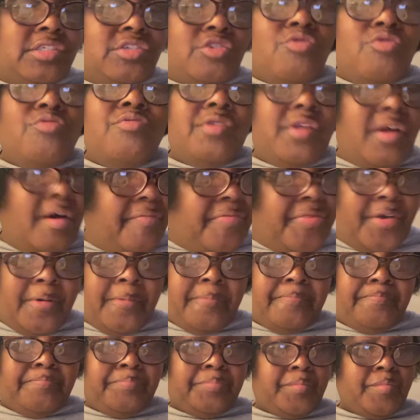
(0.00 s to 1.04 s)
you love them.
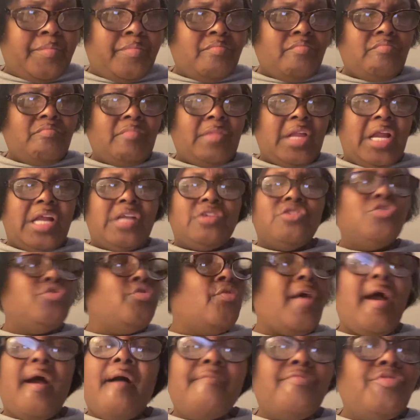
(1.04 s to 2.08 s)
You don't
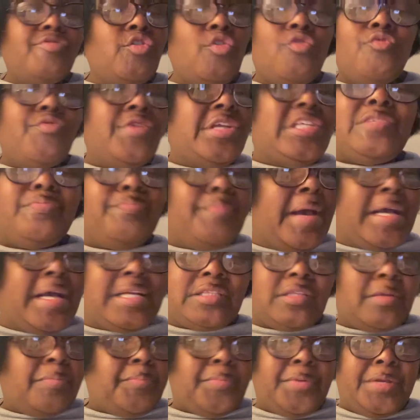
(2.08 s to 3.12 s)
have no respect
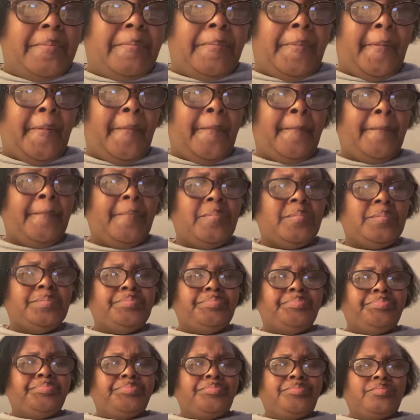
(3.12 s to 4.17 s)
to people.
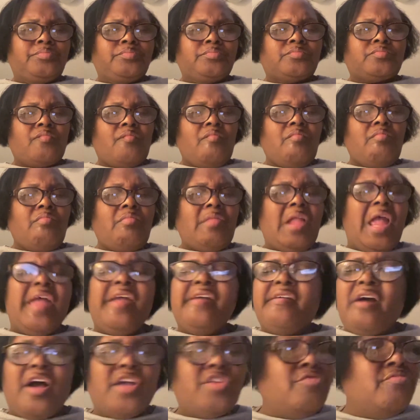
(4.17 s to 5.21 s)
And
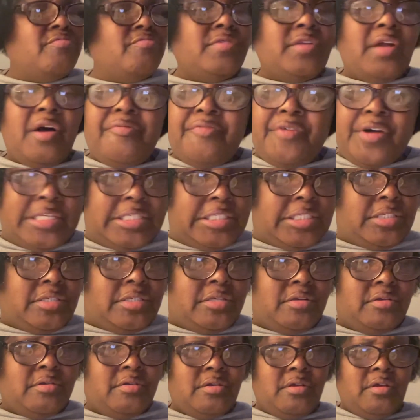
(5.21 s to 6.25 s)
God, you love us.
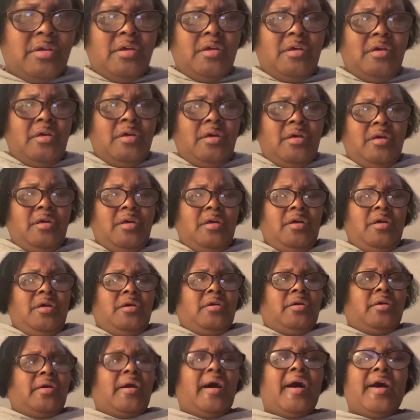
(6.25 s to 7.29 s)

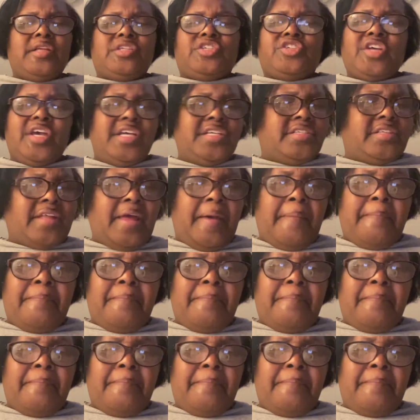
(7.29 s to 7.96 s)
God, change that